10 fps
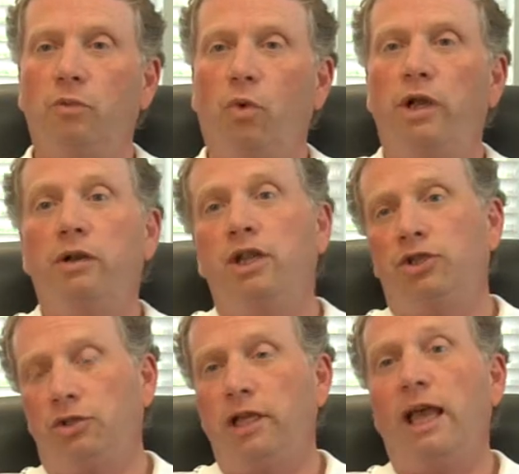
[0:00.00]
what
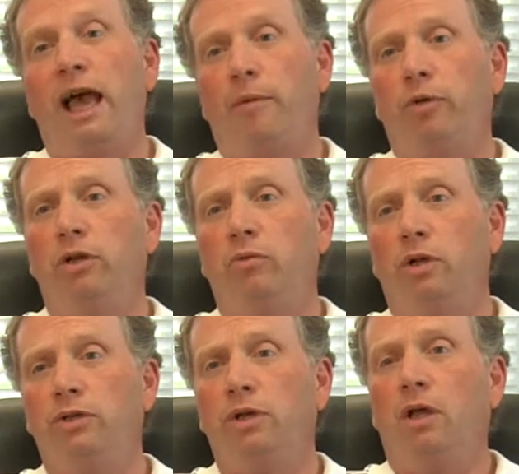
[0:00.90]
initially happened
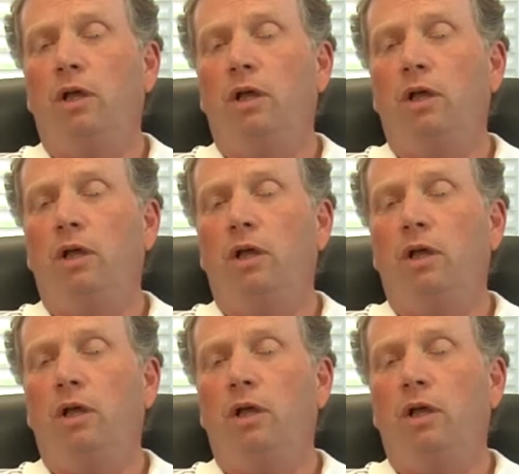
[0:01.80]
was